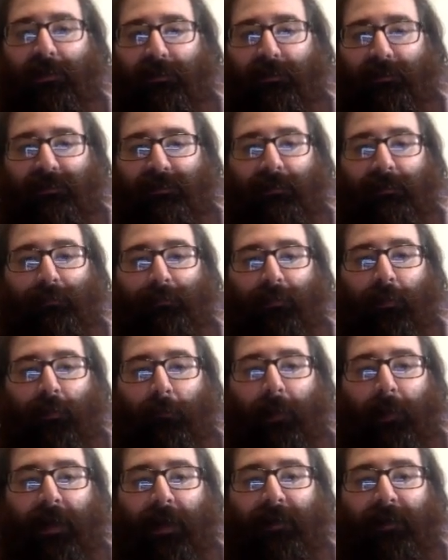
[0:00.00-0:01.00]
is simple
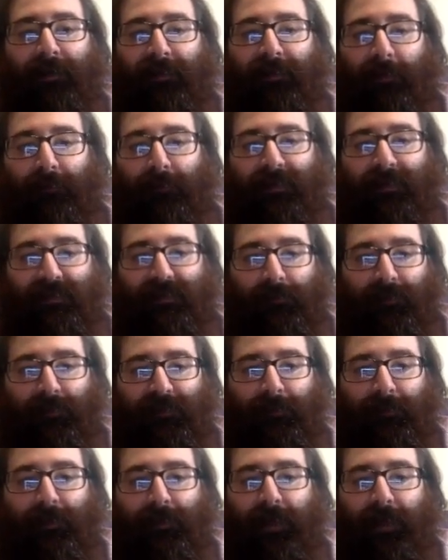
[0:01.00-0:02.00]
harmonic, that means it
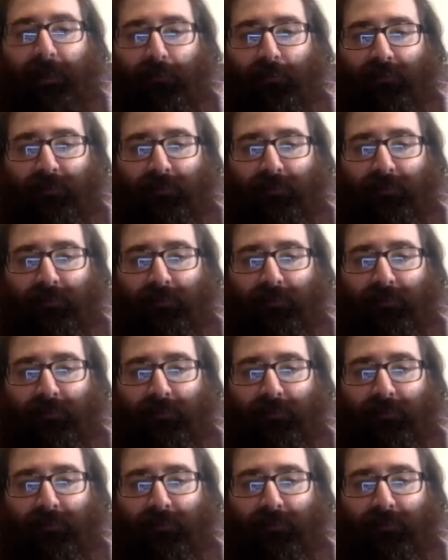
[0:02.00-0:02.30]
must be either